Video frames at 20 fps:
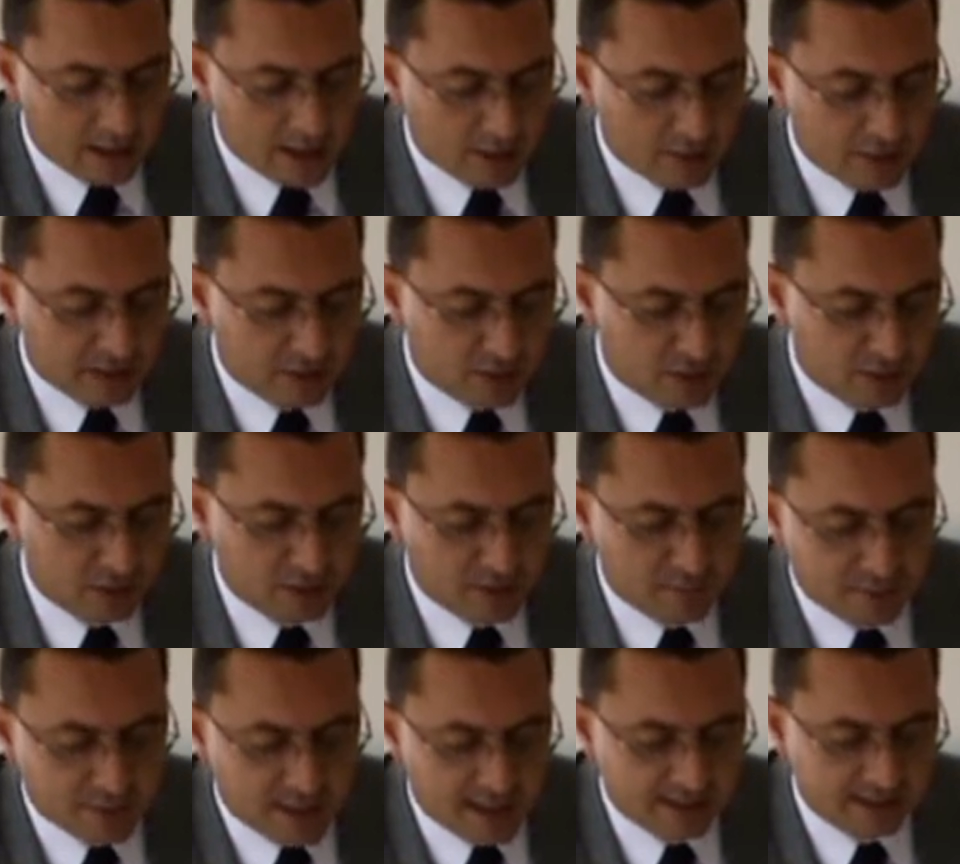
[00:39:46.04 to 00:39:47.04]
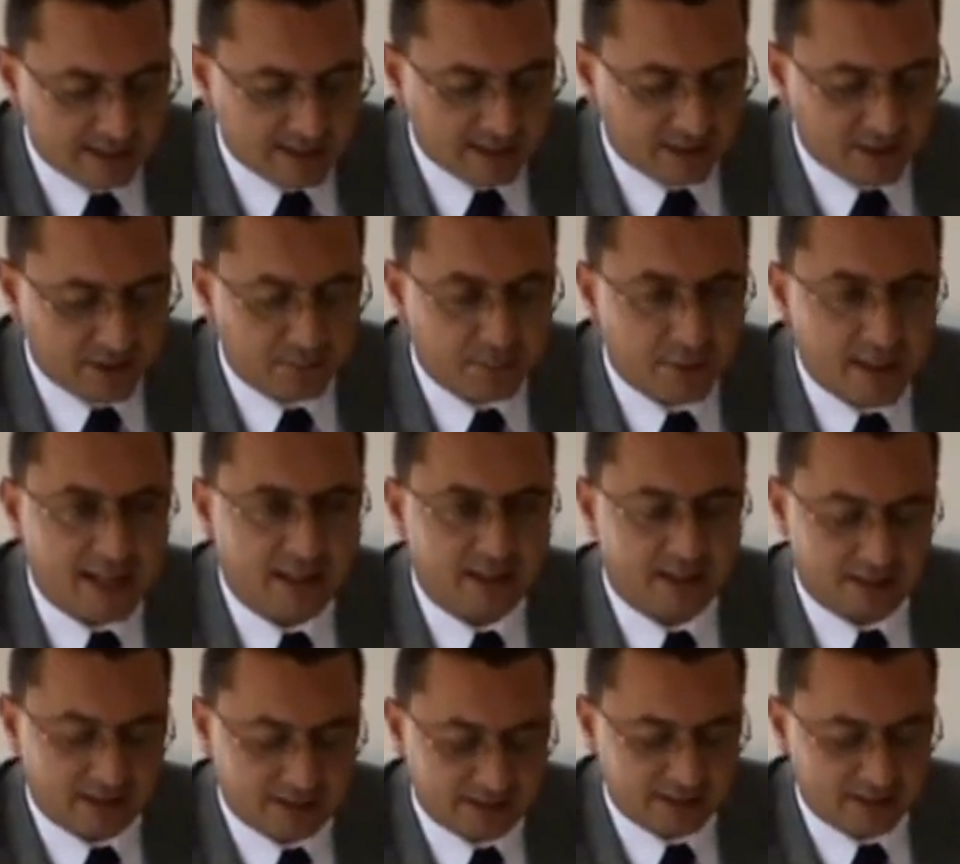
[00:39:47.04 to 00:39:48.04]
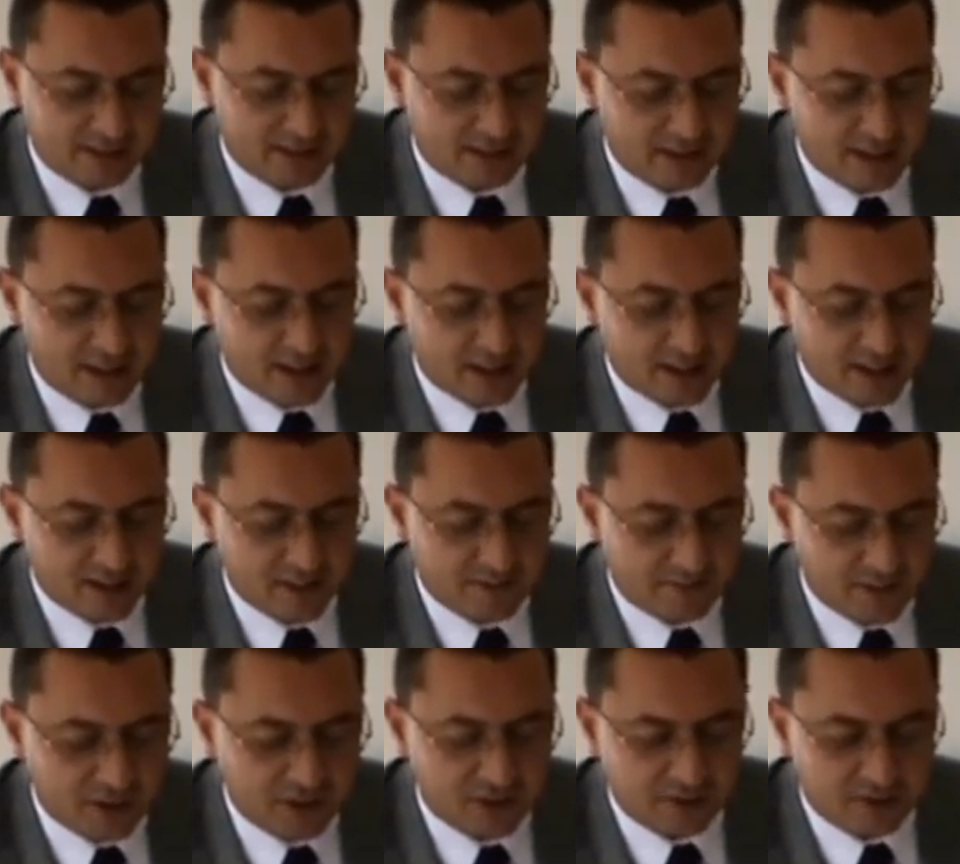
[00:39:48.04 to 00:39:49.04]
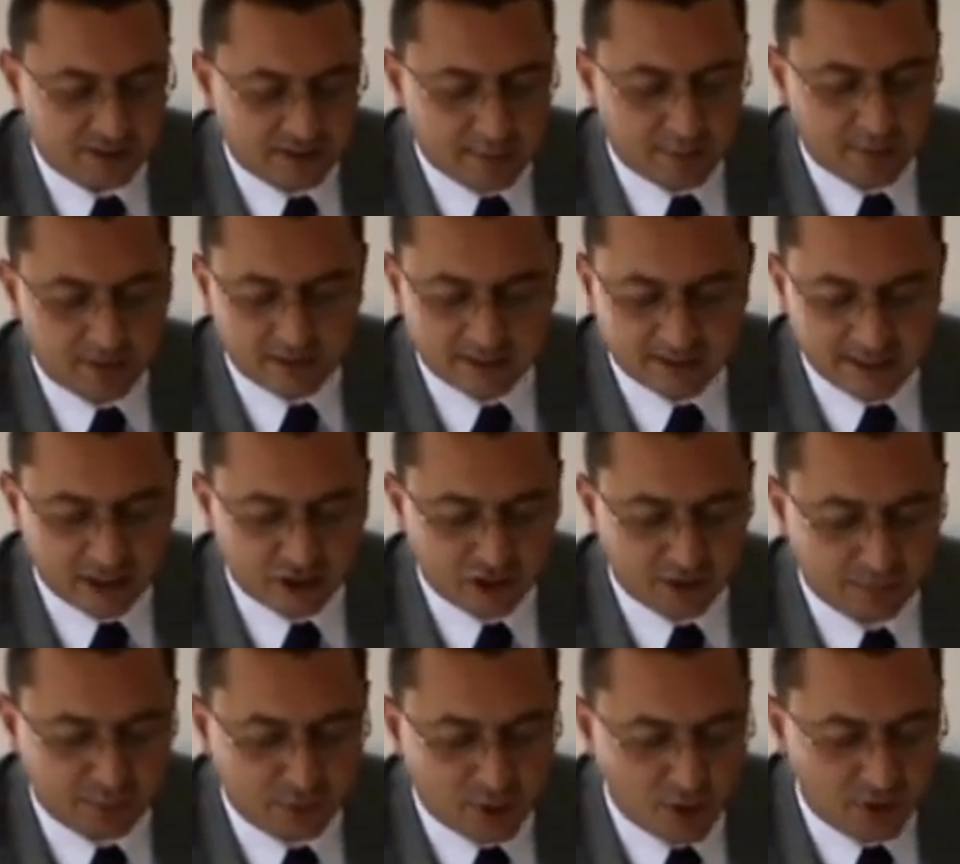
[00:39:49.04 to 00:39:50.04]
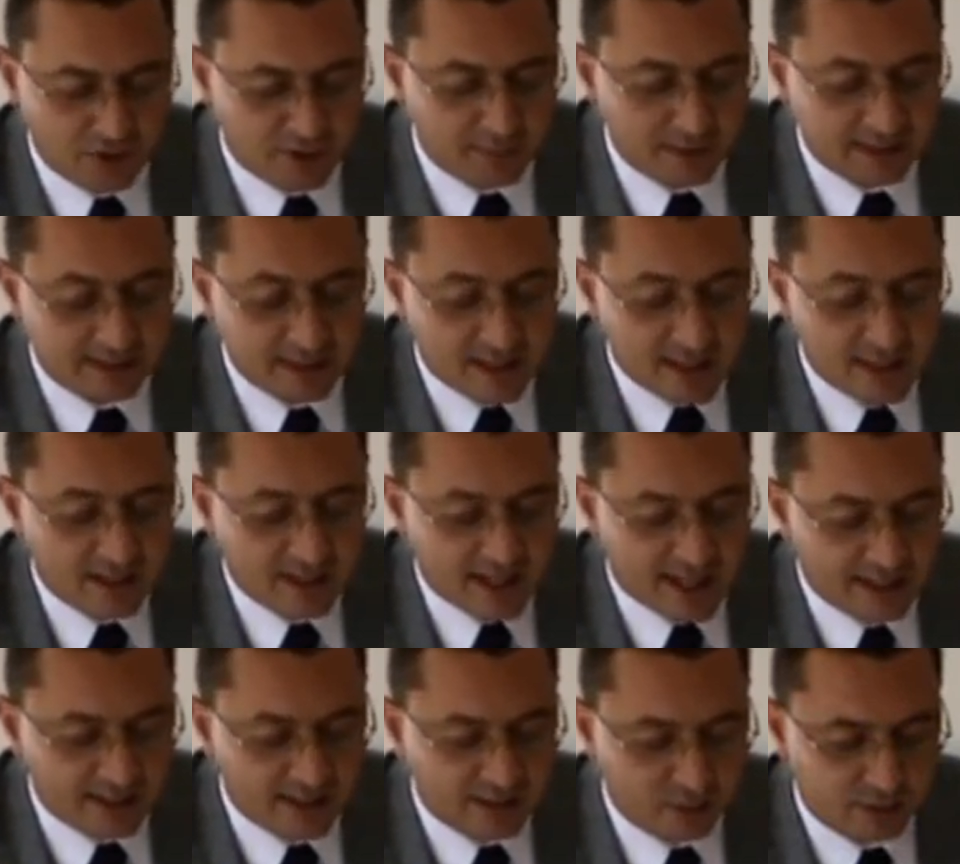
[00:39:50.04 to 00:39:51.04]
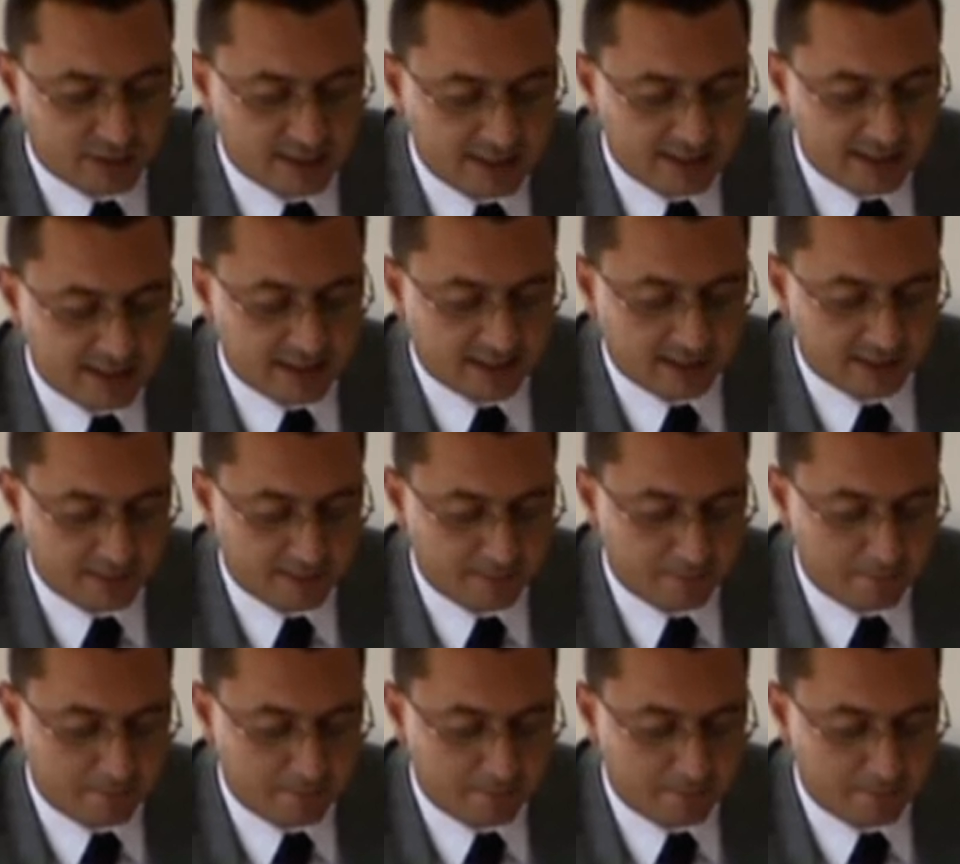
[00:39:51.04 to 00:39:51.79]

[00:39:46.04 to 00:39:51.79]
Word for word: Now, it also implies that in practice, an official stabilization program is unlikely to succeed.